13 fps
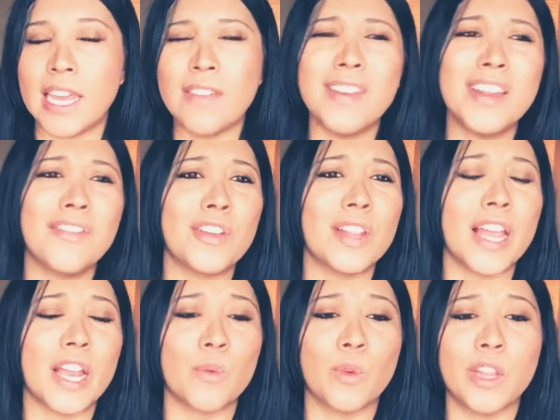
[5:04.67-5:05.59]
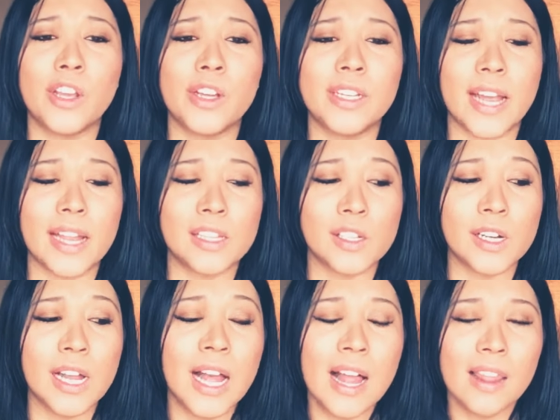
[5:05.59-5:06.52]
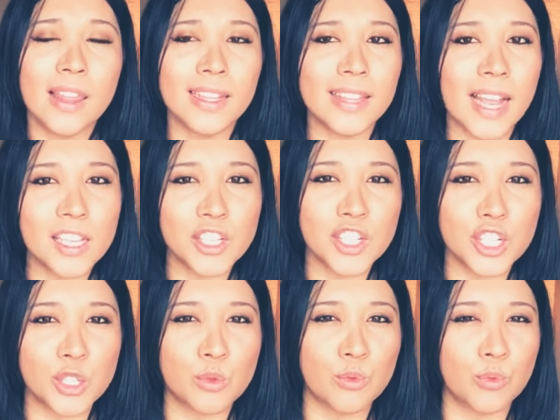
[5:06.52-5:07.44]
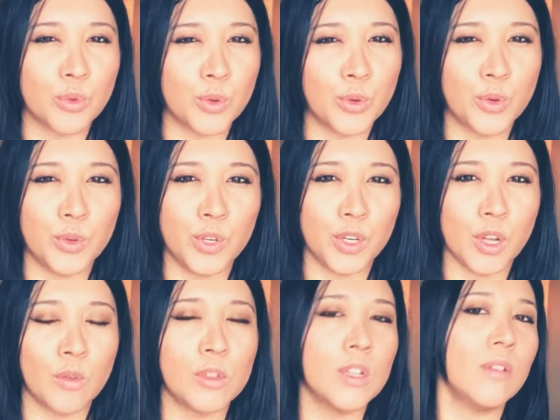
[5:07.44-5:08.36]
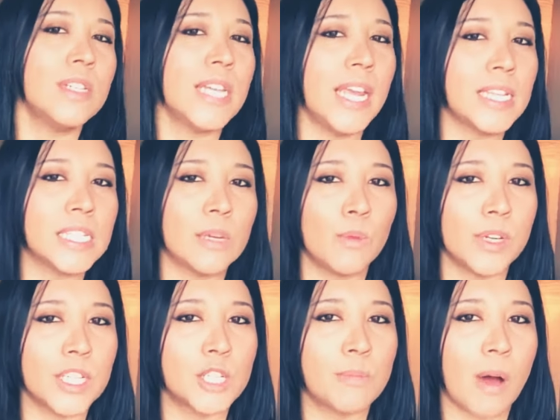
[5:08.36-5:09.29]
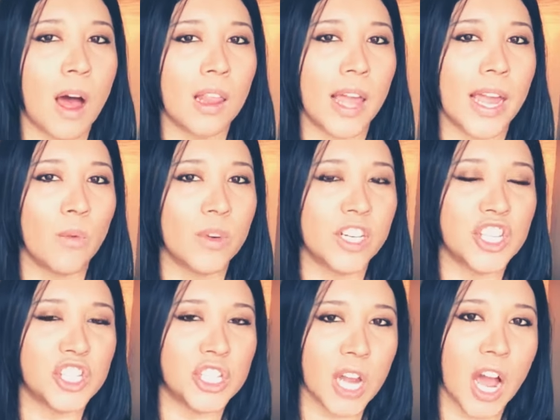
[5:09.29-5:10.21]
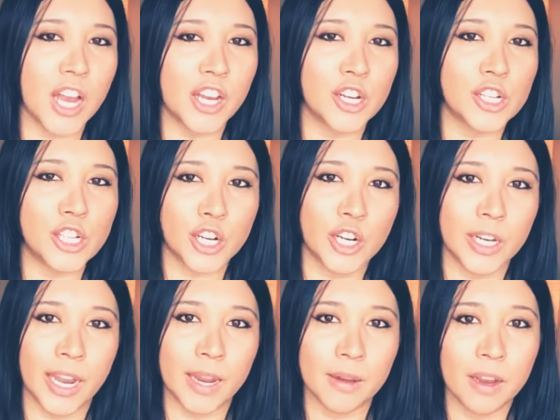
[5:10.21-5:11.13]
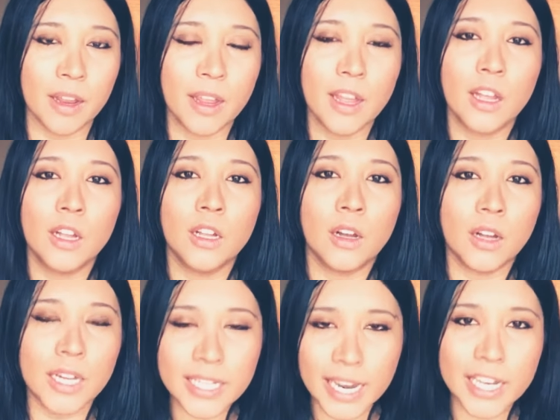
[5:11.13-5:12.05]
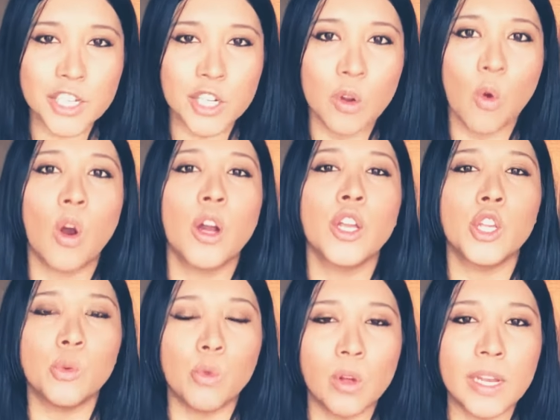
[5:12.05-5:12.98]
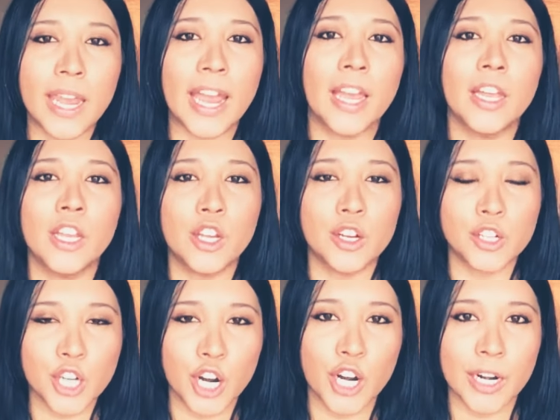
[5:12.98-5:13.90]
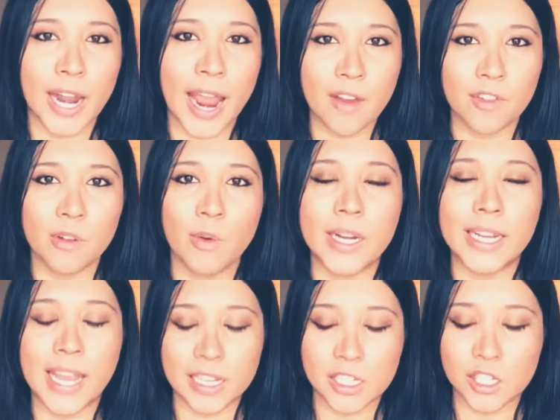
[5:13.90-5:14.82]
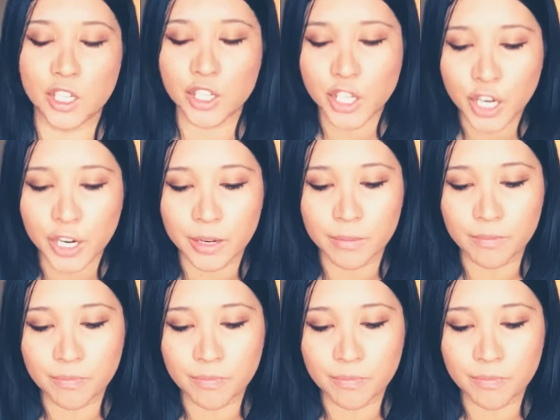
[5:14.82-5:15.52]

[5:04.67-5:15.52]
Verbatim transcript: Even if you're like a really good dancer, like that's just rude, you know. Don't take someone's spotlight when it's not your turn yet. Attention whore, you will get your turn. Everyone gets their turn.